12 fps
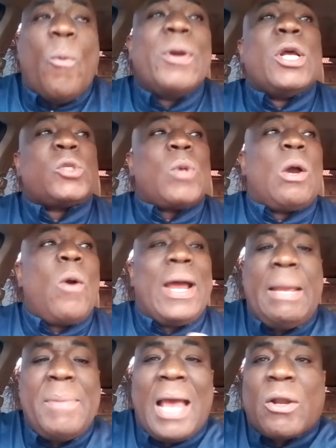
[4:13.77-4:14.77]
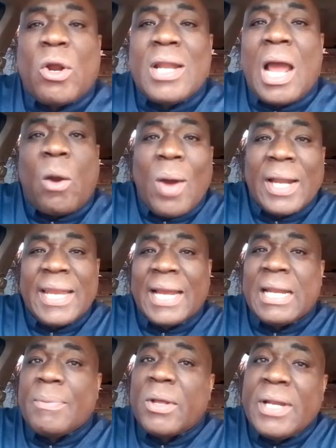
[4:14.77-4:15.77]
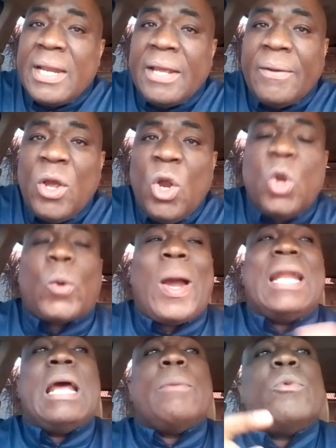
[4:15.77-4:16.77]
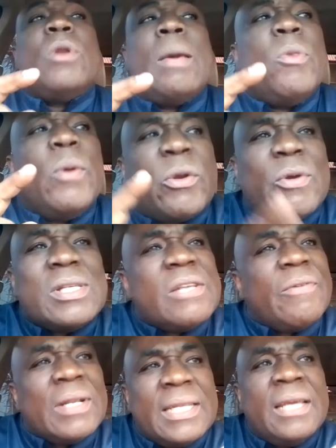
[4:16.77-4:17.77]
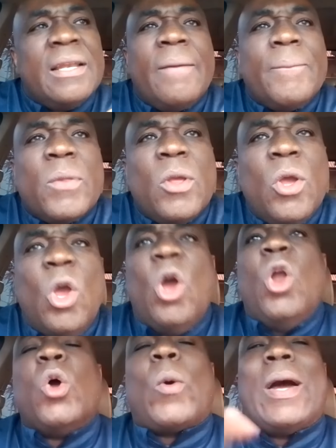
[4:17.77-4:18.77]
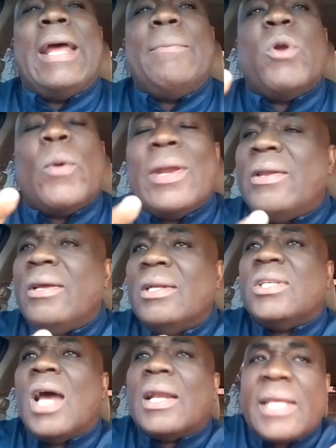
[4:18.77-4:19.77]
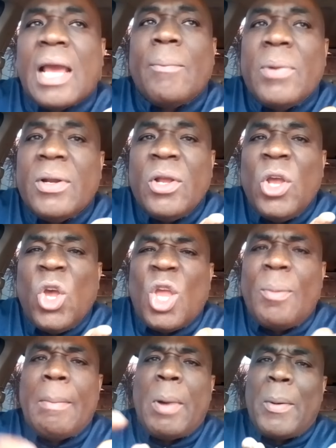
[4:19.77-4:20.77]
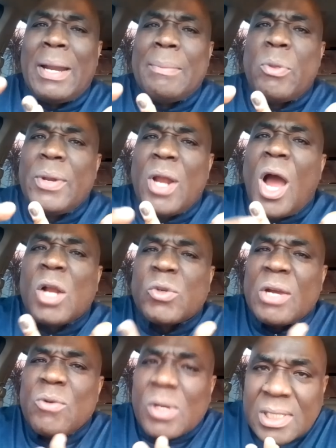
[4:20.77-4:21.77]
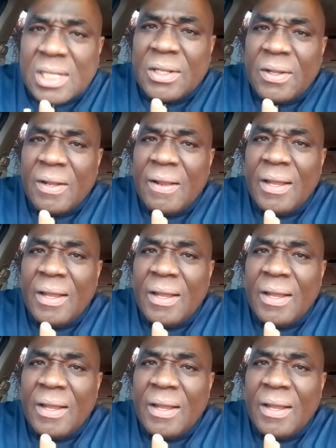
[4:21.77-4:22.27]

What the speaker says: We just want to go them here and go knock one day and them no dead. Look what them do with Christopher Taylor. Look what them do with John Campbell. You remember what them do with Andre Russell?